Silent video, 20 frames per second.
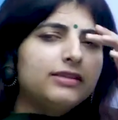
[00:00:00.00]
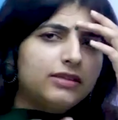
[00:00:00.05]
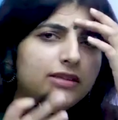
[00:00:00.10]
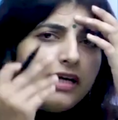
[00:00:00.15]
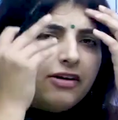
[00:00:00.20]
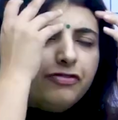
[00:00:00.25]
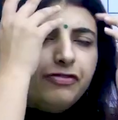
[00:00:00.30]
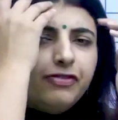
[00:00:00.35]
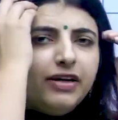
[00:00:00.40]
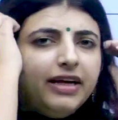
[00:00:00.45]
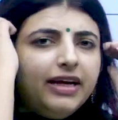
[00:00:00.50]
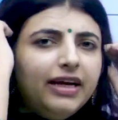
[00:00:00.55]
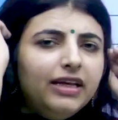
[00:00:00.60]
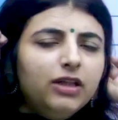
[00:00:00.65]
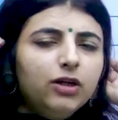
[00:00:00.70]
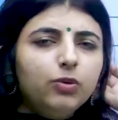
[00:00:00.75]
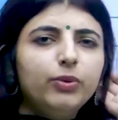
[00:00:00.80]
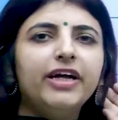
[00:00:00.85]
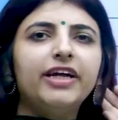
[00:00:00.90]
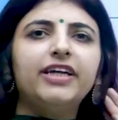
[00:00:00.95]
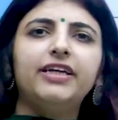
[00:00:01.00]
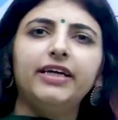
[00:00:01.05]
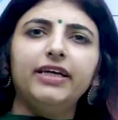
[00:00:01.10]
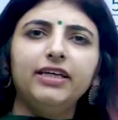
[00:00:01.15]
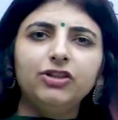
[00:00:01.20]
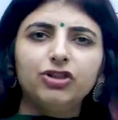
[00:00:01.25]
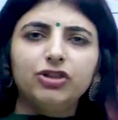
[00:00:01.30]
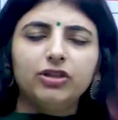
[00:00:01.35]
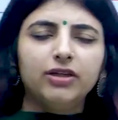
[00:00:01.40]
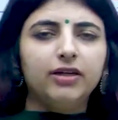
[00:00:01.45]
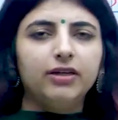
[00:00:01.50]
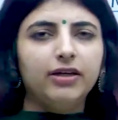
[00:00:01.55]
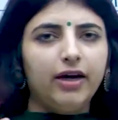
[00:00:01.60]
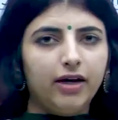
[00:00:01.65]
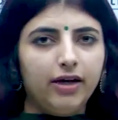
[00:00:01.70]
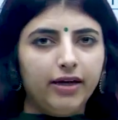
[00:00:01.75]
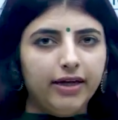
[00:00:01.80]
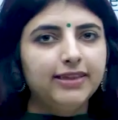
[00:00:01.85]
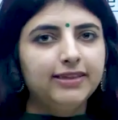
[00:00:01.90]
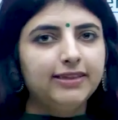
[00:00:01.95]
roughly the weightage
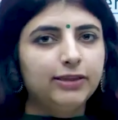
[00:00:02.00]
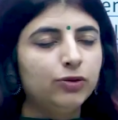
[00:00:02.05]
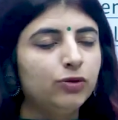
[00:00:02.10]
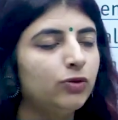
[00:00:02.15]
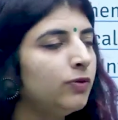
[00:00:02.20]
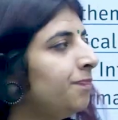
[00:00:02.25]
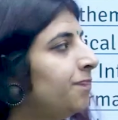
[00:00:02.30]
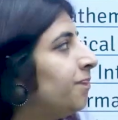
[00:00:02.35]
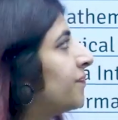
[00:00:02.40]
uh, is, you know,